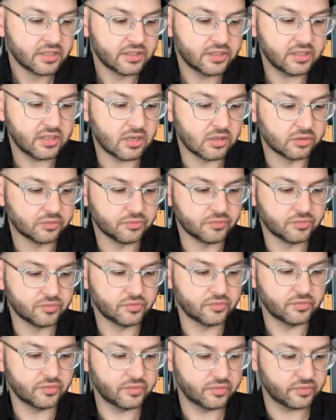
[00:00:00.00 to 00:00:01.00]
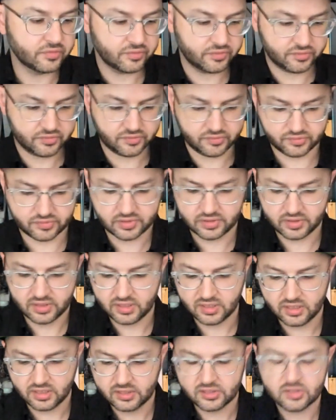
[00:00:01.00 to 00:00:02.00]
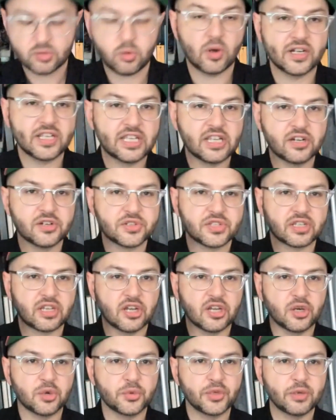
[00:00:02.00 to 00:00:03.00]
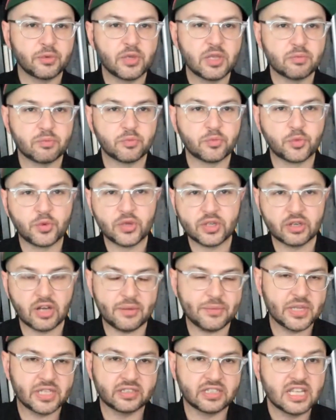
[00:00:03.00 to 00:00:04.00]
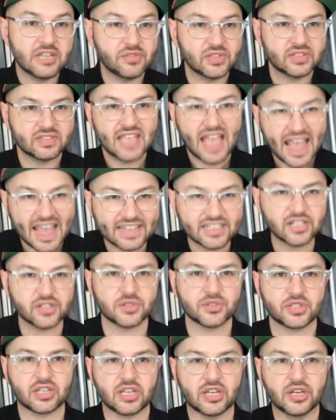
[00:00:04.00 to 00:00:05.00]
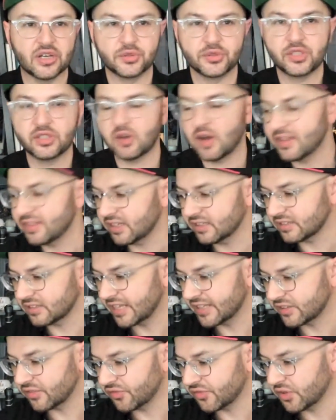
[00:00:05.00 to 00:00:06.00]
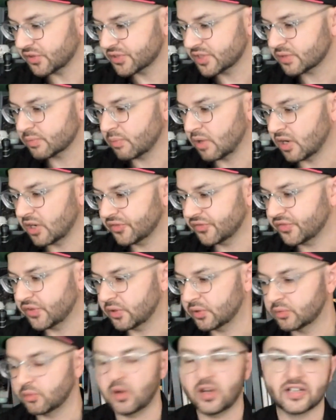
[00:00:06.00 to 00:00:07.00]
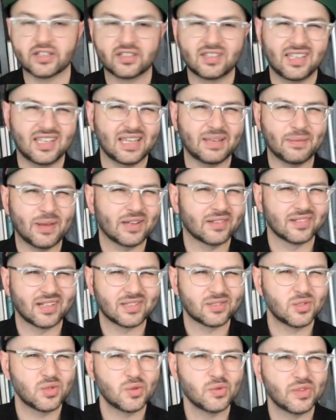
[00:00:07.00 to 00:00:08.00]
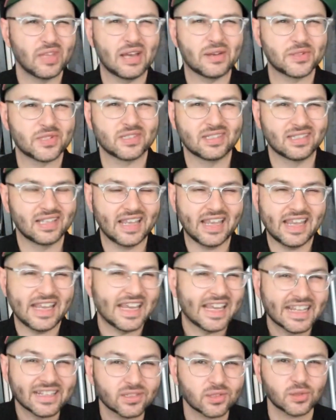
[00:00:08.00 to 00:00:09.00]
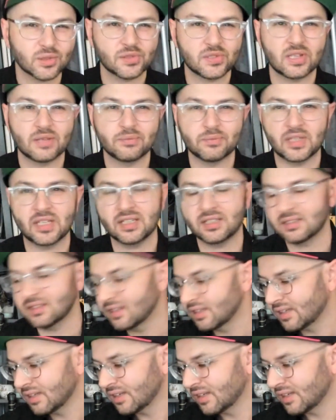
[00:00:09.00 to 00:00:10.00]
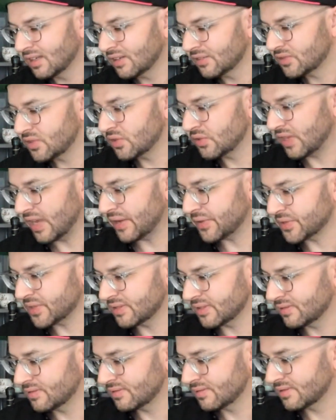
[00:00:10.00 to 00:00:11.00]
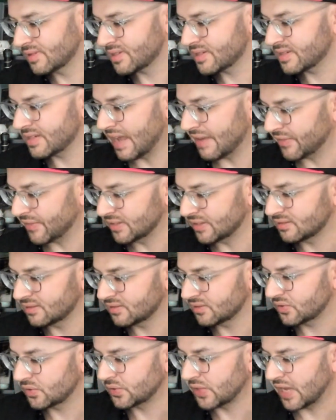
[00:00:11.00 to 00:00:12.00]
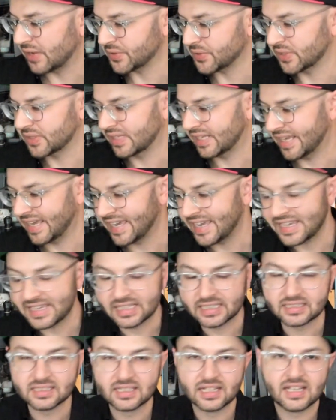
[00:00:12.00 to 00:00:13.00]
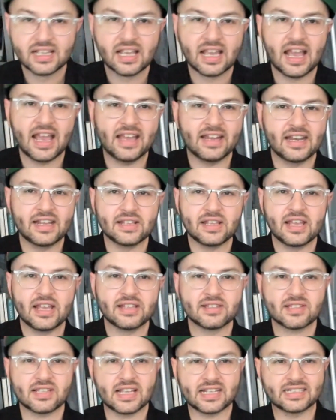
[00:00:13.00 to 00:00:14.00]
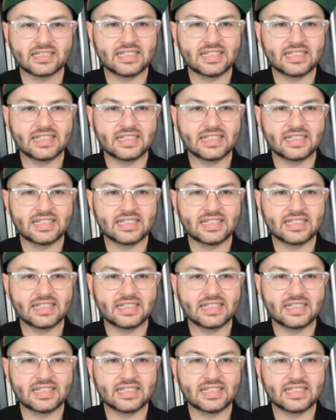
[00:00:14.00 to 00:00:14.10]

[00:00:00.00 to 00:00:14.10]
you know, 20 years ago, even 10 years ago, you know, I think like the first smartphone, what came out in like 2008 or something, 2007, 2008. And it's like